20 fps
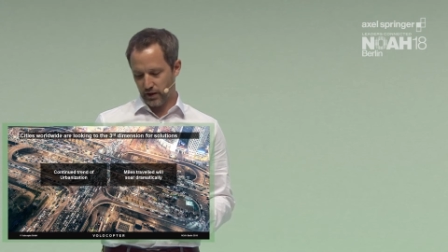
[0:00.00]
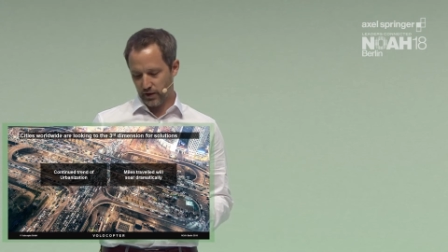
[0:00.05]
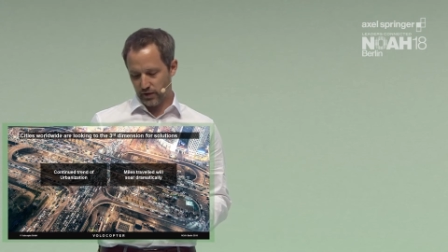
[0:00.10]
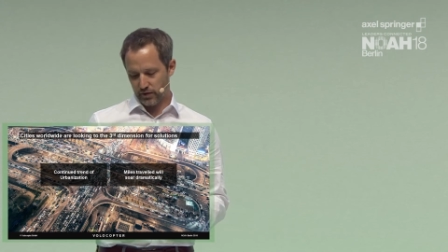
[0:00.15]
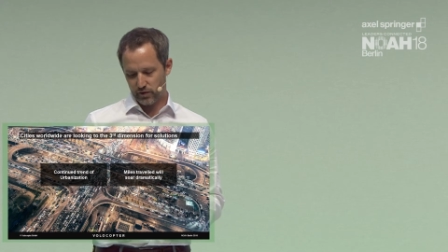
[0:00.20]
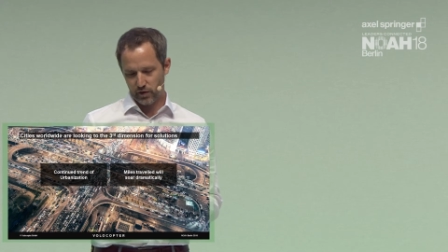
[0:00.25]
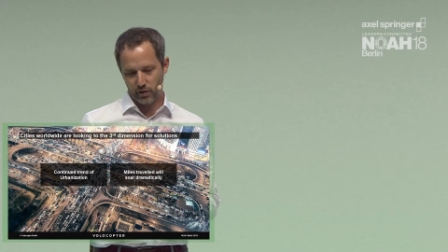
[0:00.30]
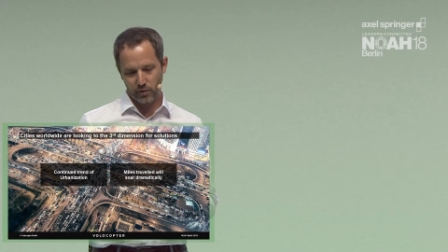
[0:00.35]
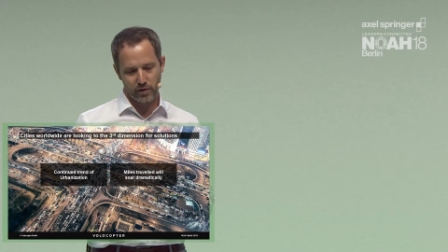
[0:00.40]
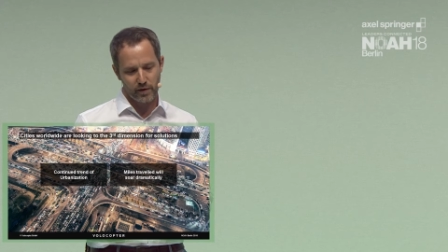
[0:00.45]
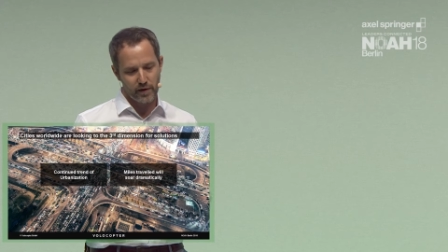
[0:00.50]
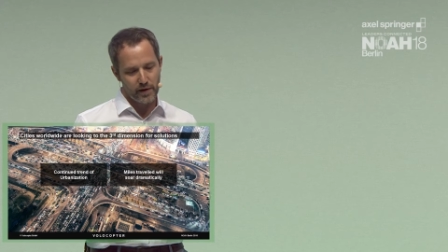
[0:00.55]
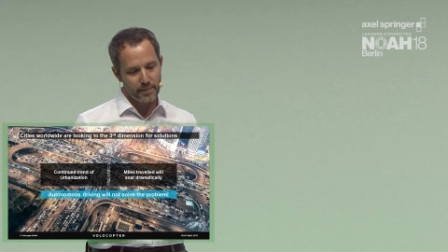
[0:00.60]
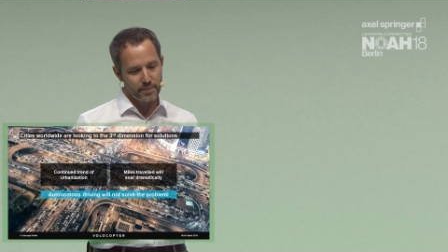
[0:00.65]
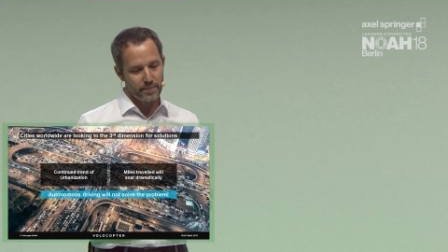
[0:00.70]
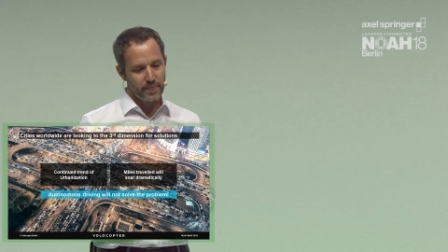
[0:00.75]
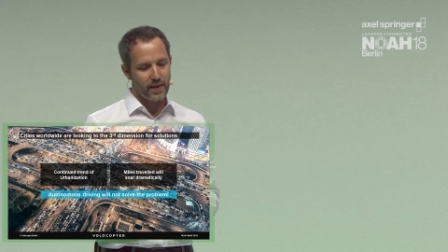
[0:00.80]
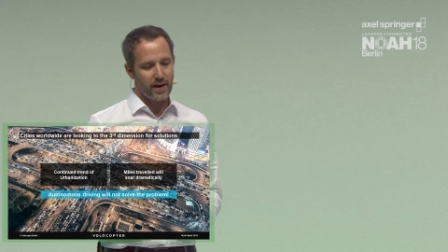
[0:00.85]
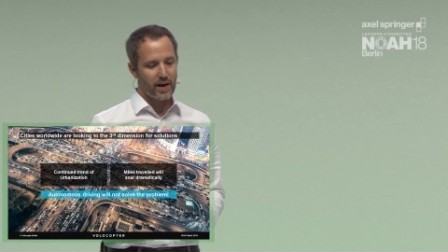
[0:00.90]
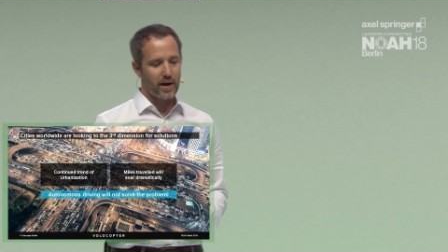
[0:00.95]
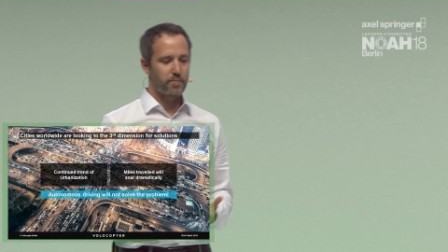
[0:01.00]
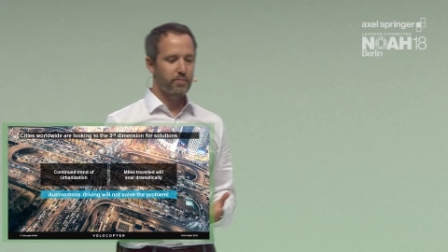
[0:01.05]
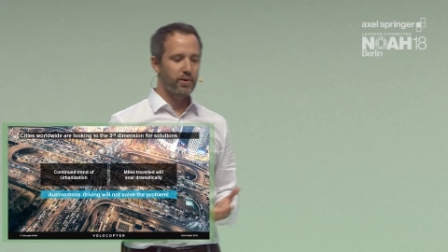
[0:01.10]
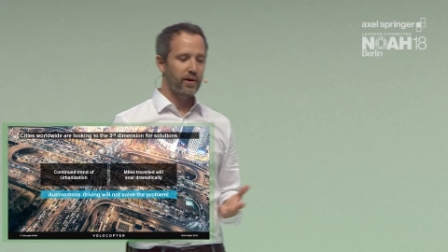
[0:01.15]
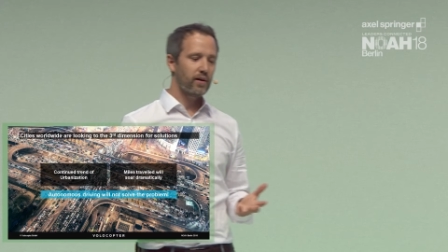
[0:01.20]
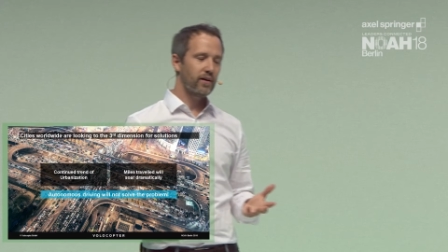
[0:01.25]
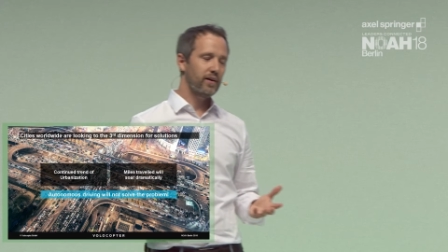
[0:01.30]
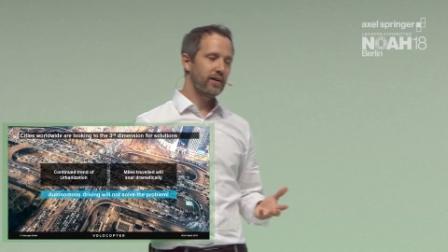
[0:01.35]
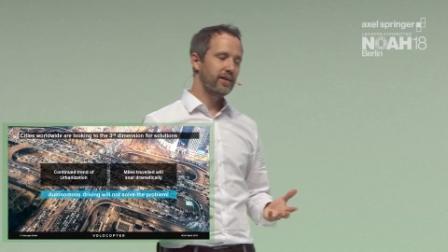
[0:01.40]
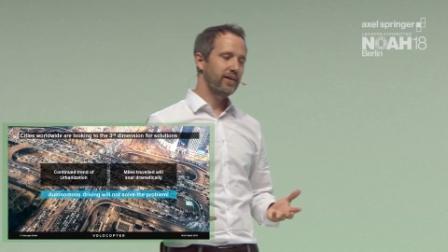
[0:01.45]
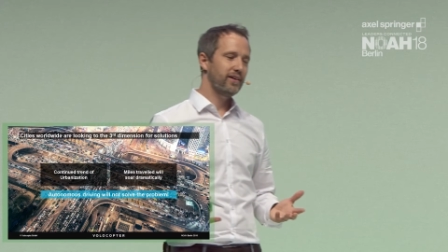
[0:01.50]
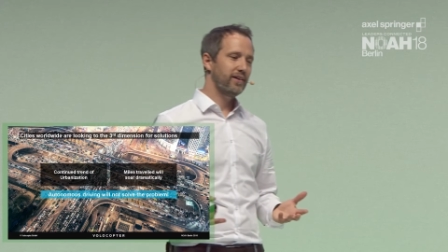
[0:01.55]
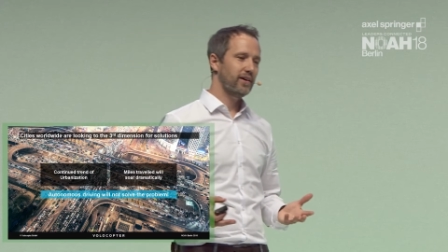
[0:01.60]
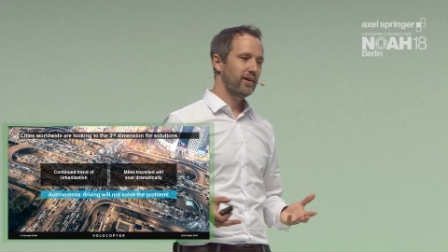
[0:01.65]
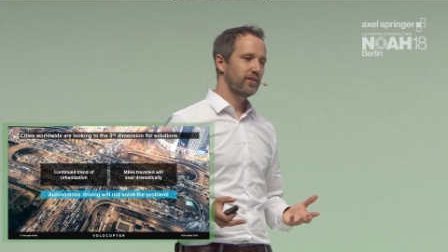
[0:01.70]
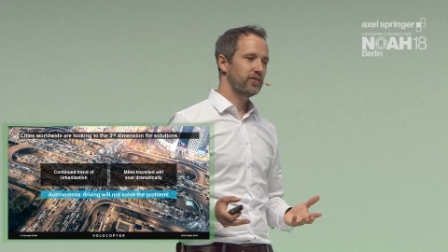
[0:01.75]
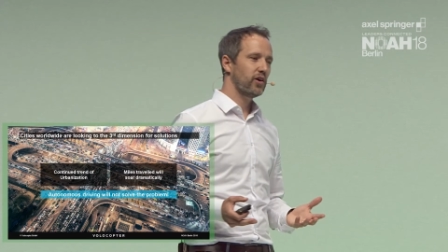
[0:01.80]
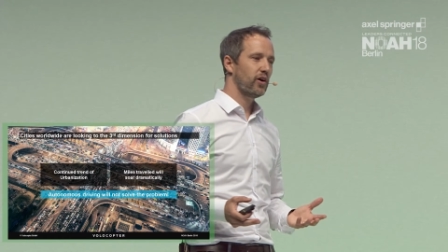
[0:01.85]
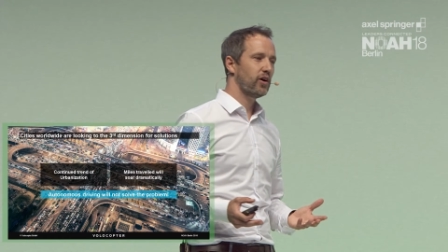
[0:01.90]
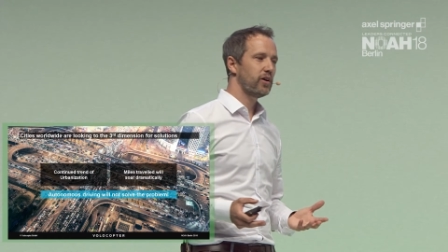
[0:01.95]
So apparently,
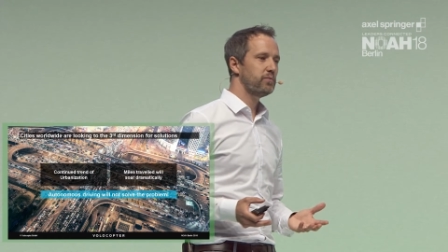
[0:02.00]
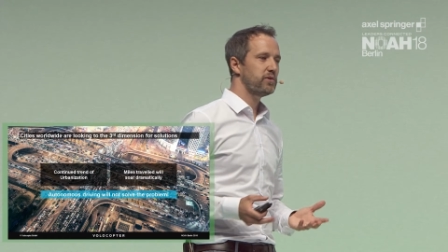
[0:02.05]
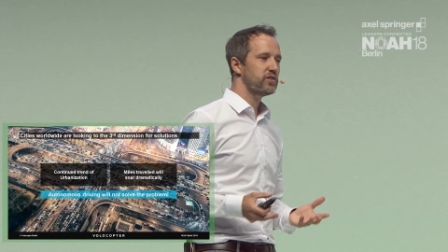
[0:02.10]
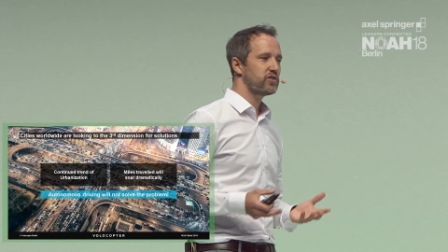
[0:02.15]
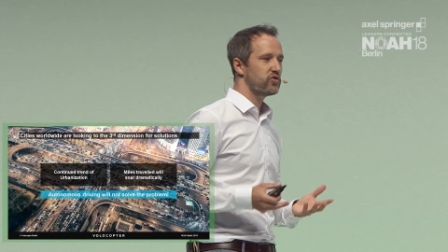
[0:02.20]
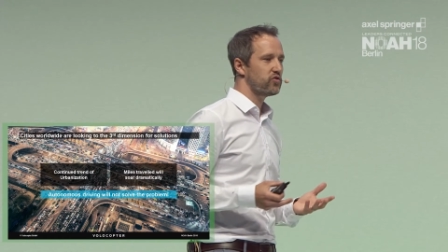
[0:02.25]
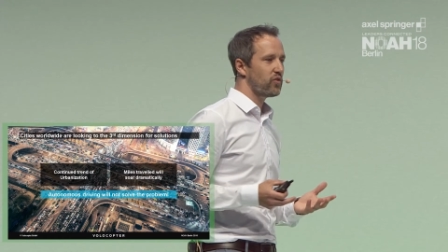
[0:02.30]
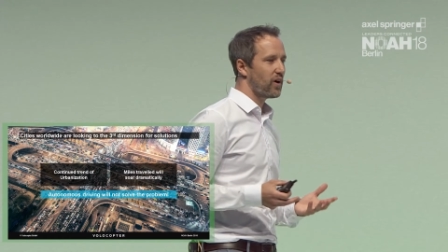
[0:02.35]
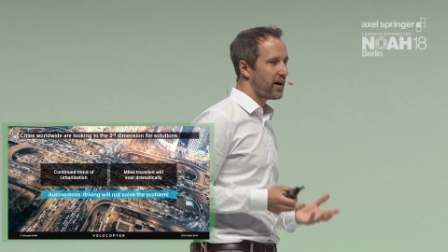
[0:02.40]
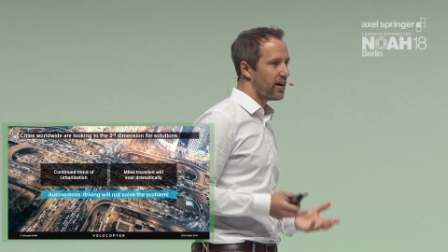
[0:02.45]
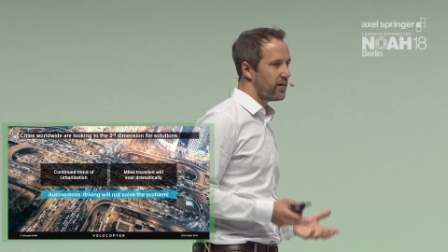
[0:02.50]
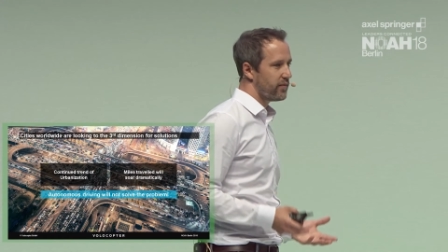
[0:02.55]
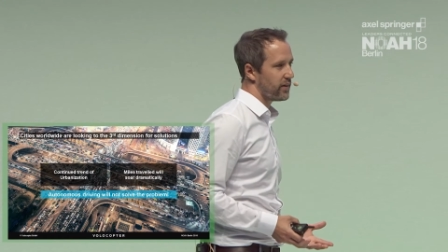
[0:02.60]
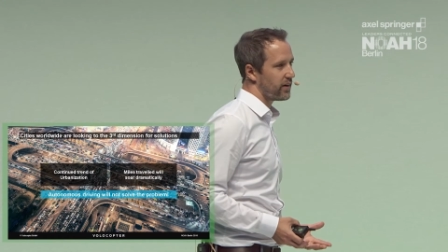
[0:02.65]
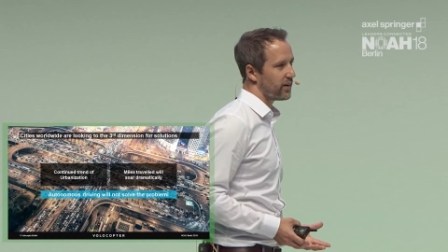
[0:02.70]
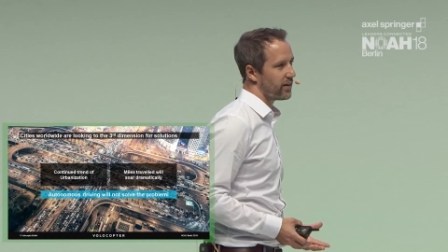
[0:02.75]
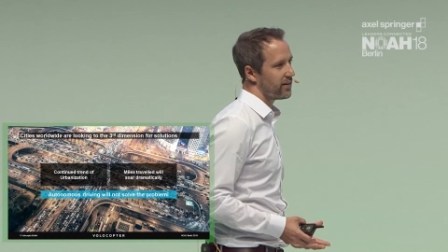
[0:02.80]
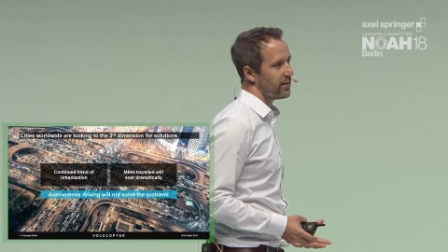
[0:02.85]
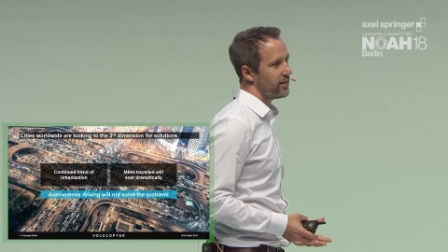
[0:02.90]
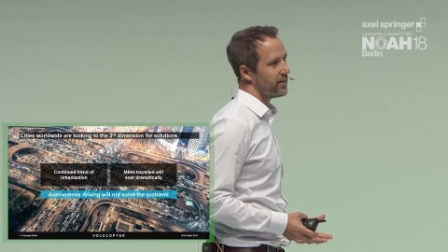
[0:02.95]
autonomous driving